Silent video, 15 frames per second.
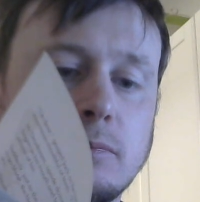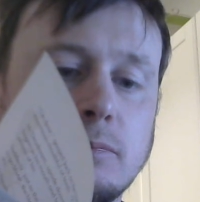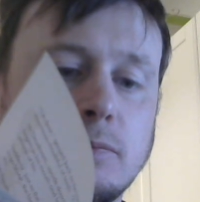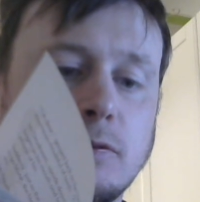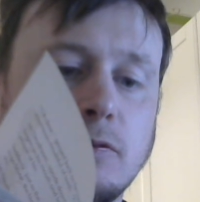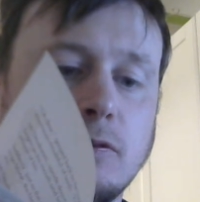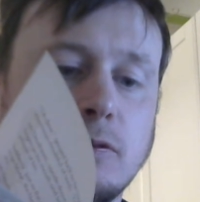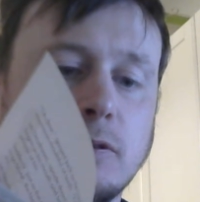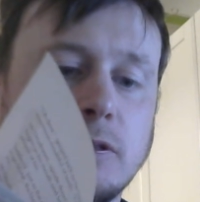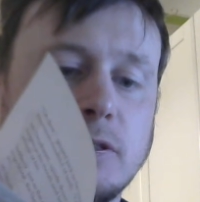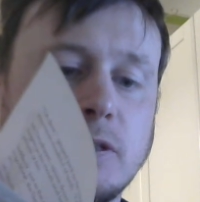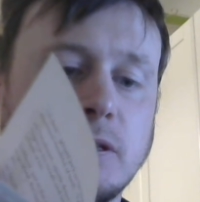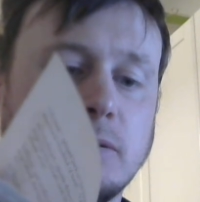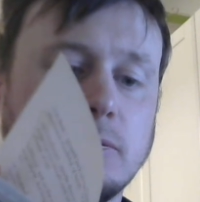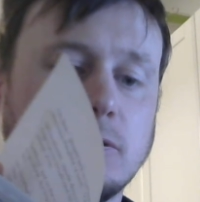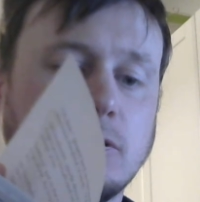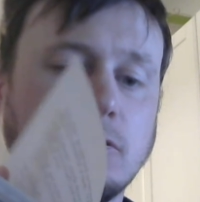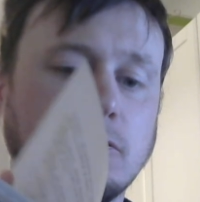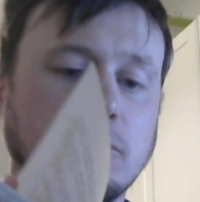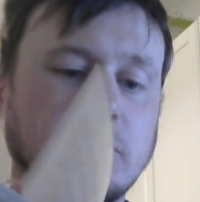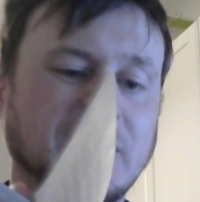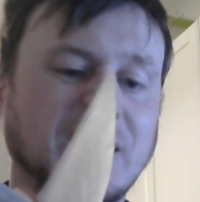before they said it was
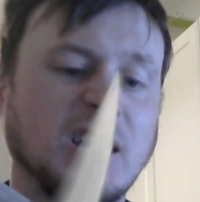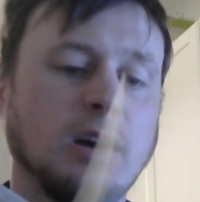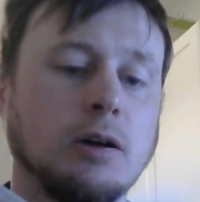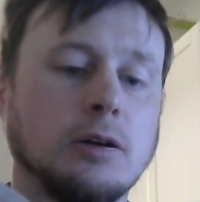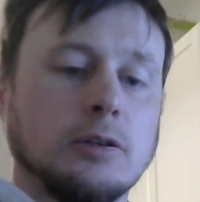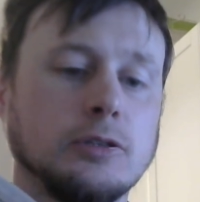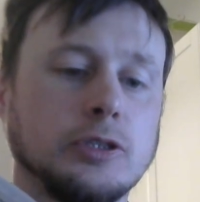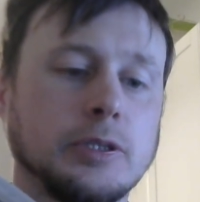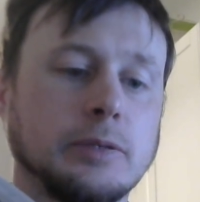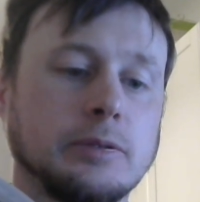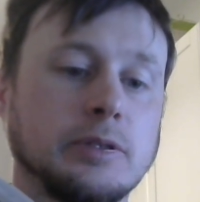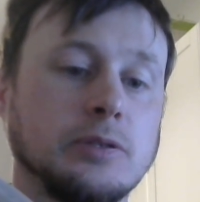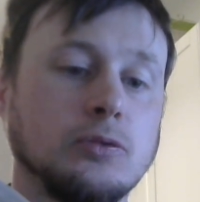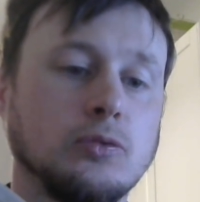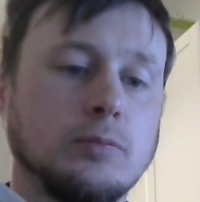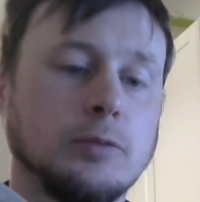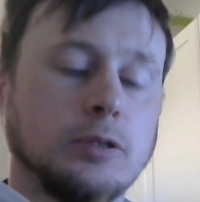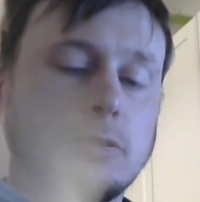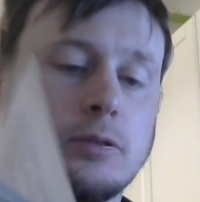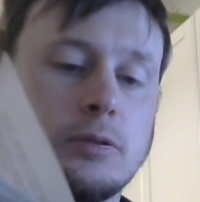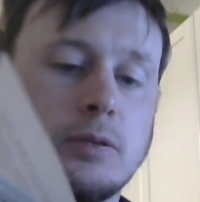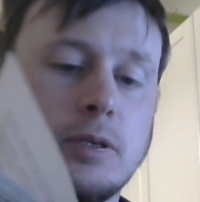horribly large, it's
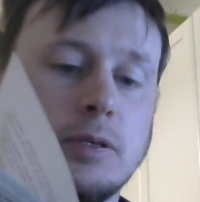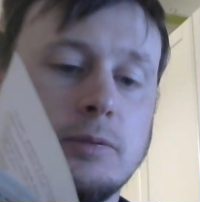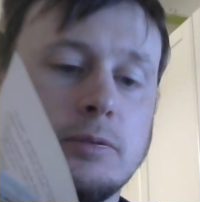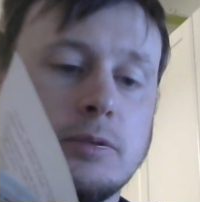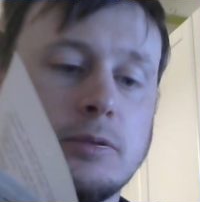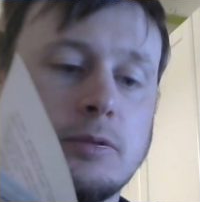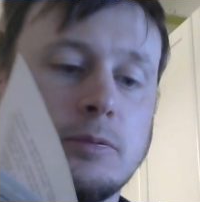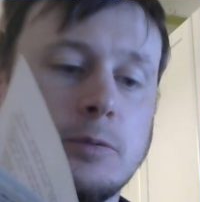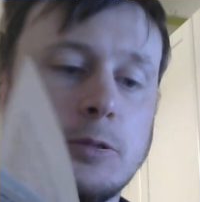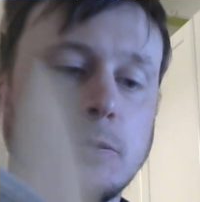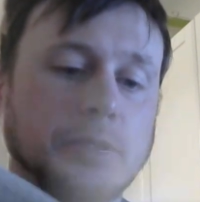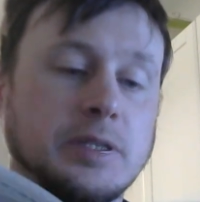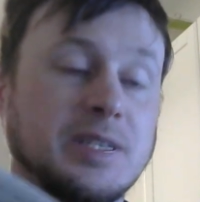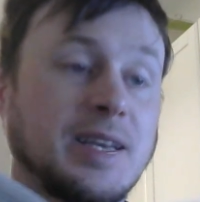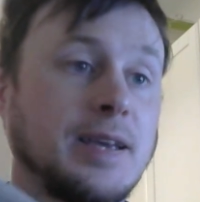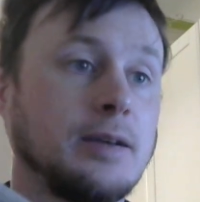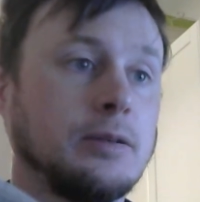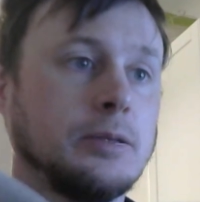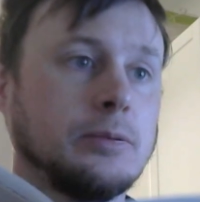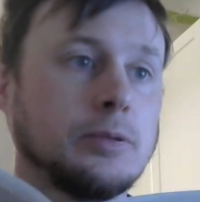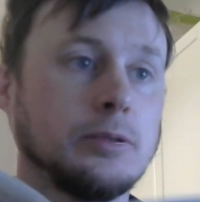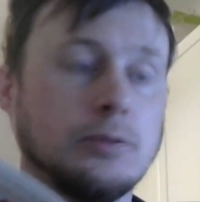enormous, and it was the tail
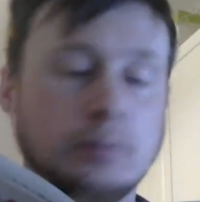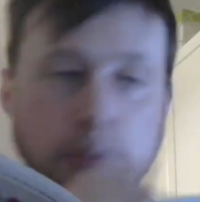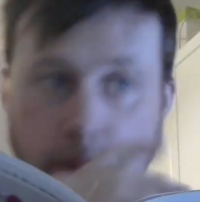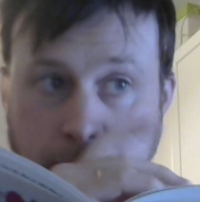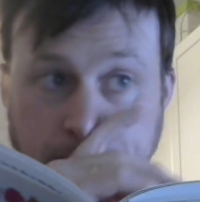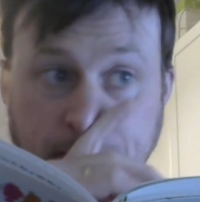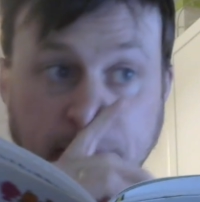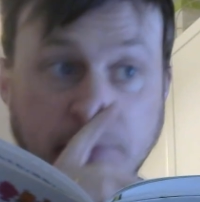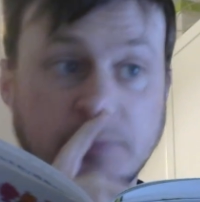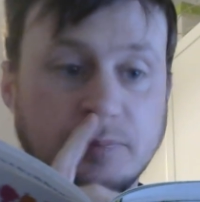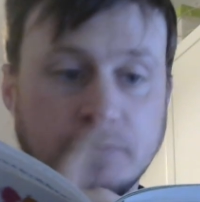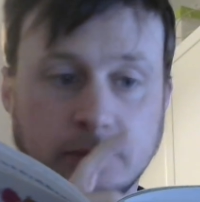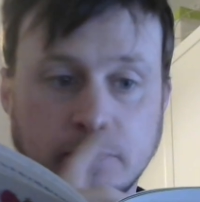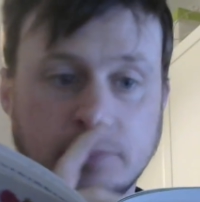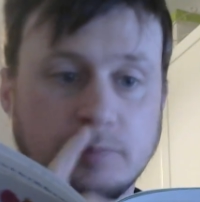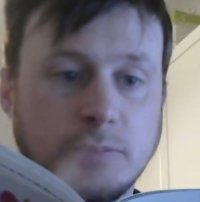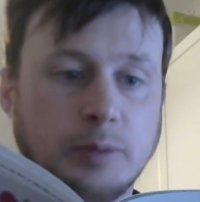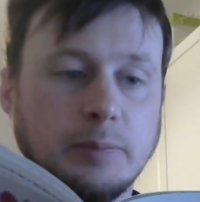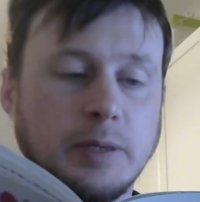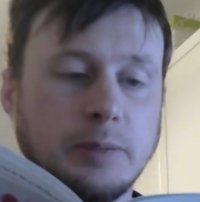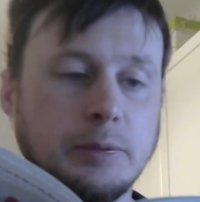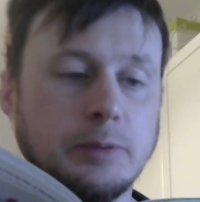that was enormous. But
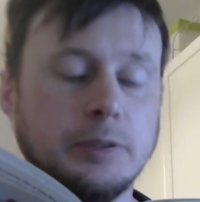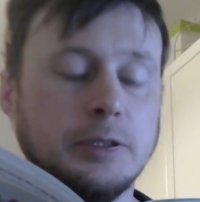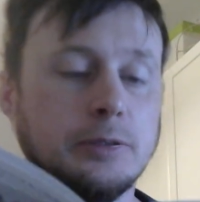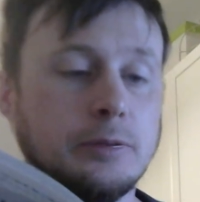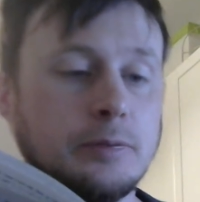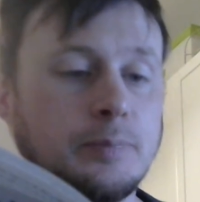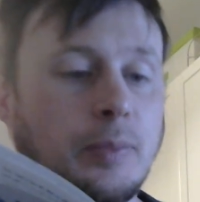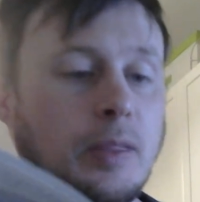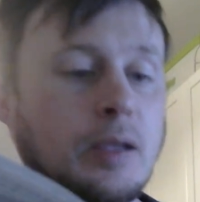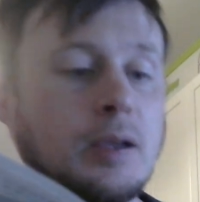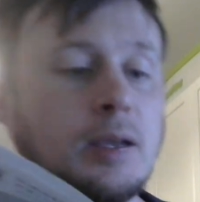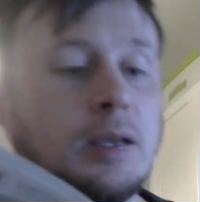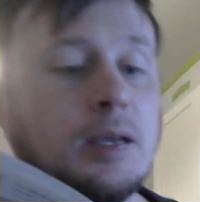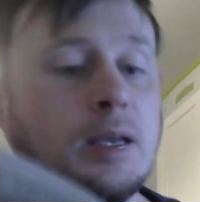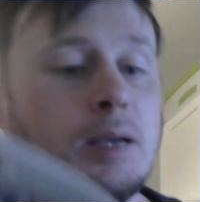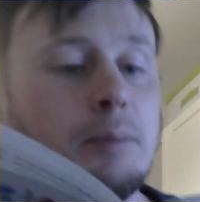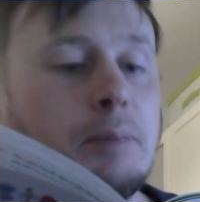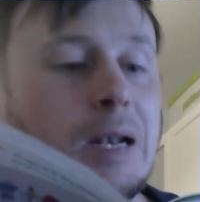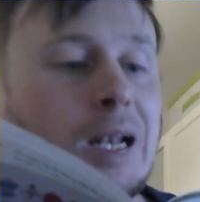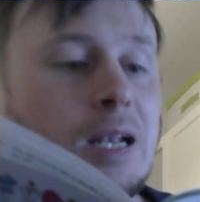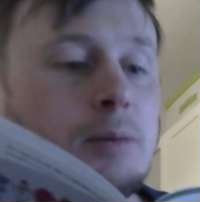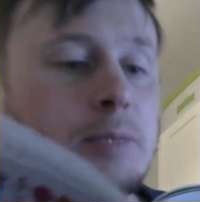maybe when you're
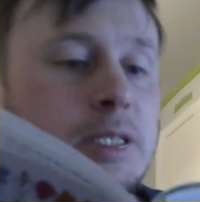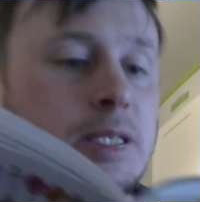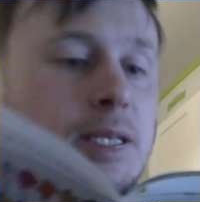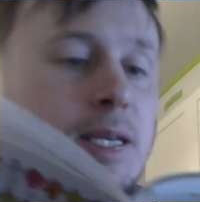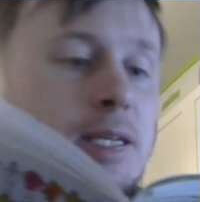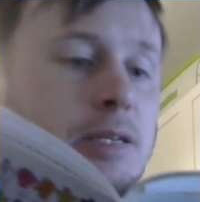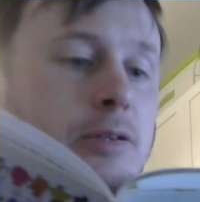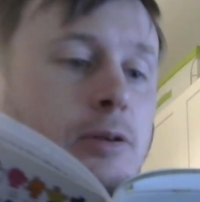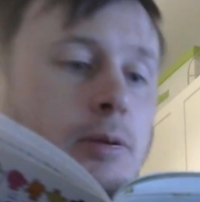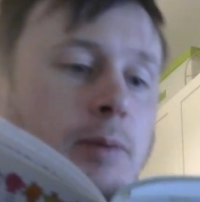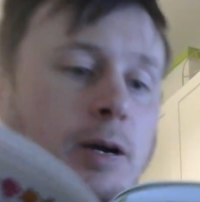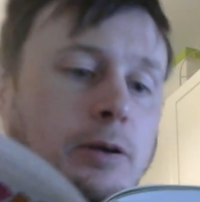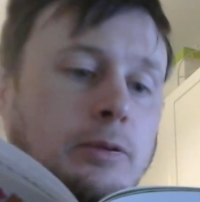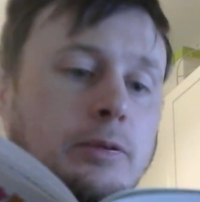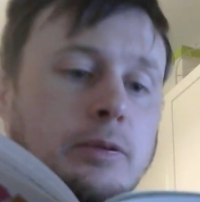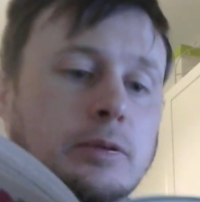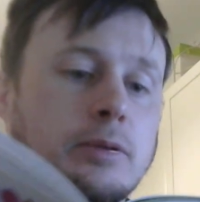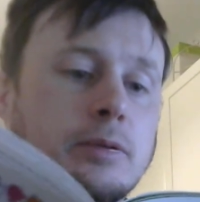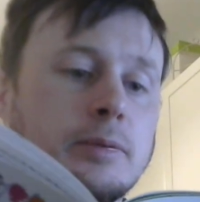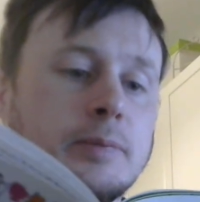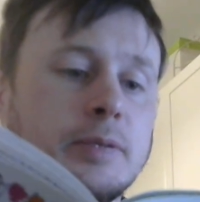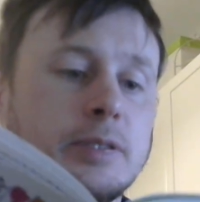plummeting into a mouth,
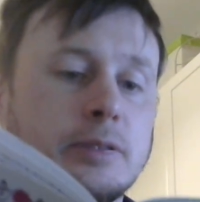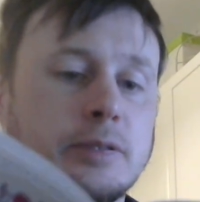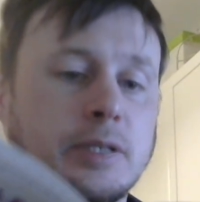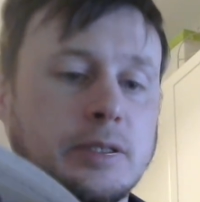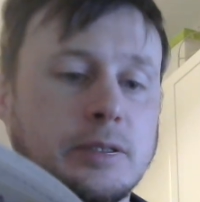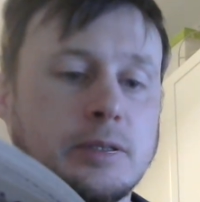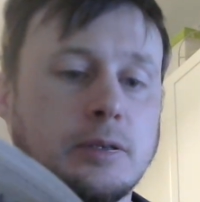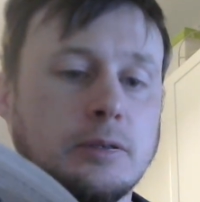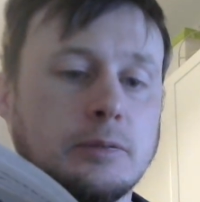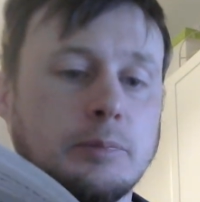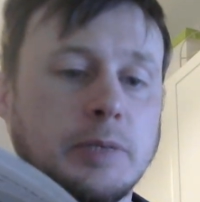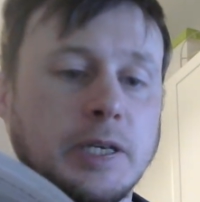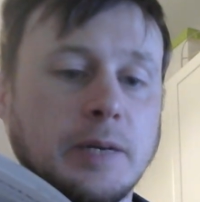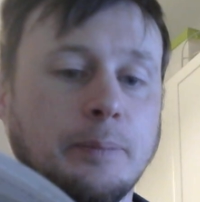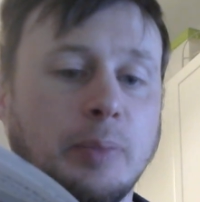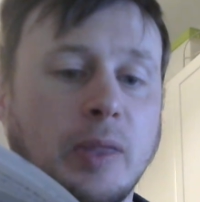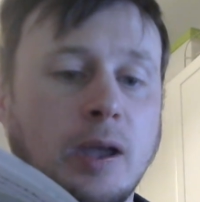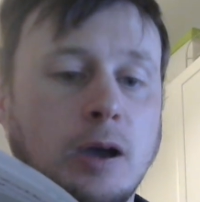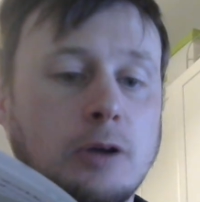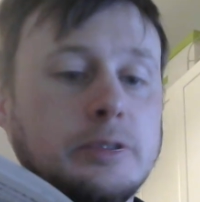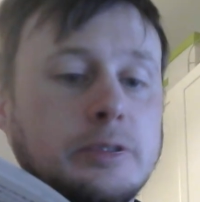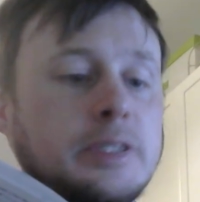it tends to look bigger.
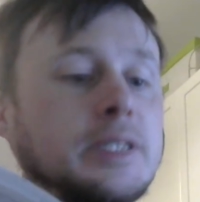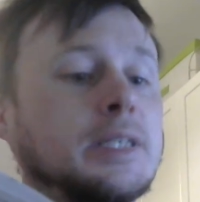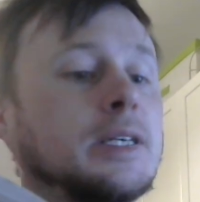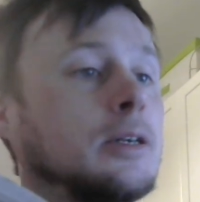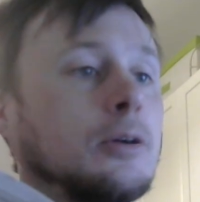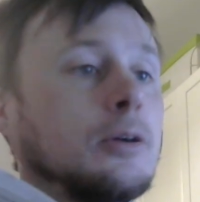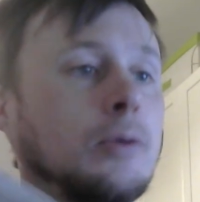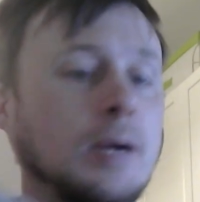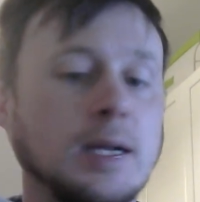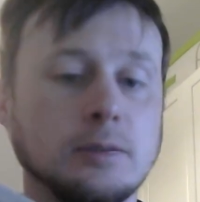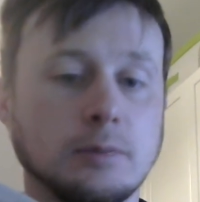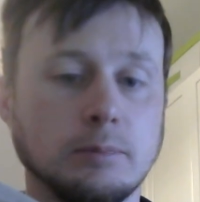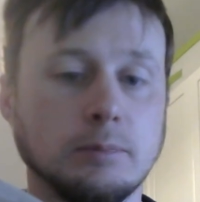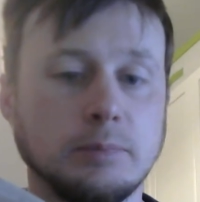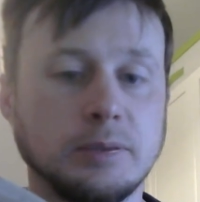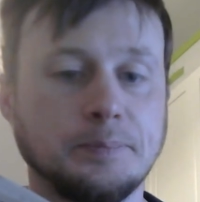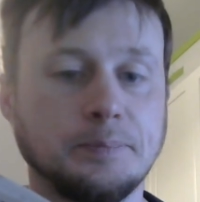Oh dear, oh help.